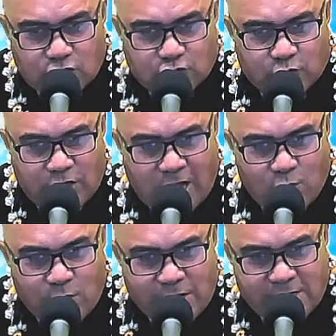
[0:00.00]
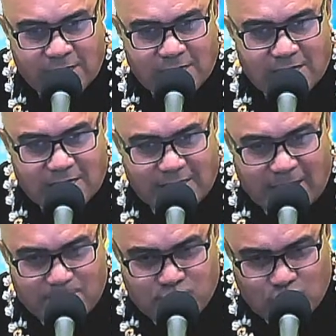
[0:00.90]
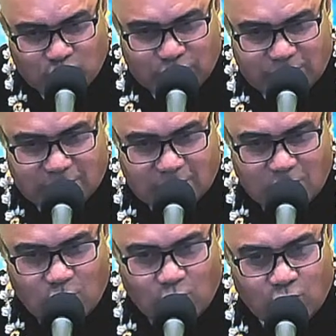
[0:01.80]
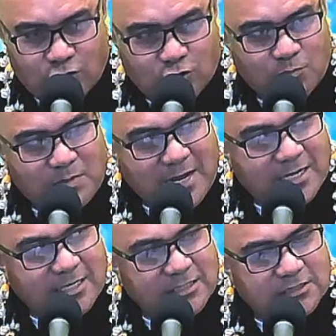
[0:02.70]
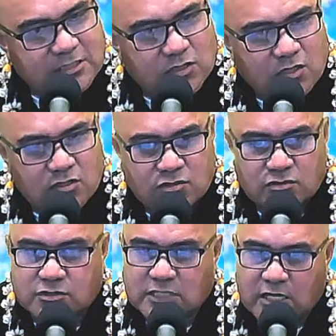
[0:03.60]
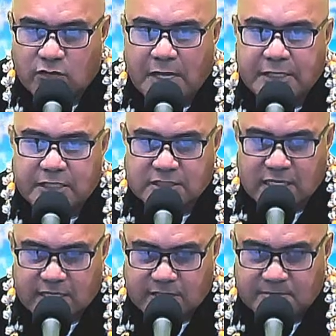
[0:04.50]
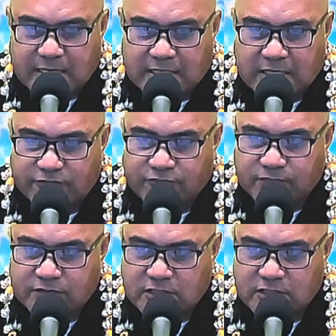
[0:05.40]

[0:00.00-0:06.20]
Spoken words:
So that way, that person will look back and say, oh, now I need God in my life.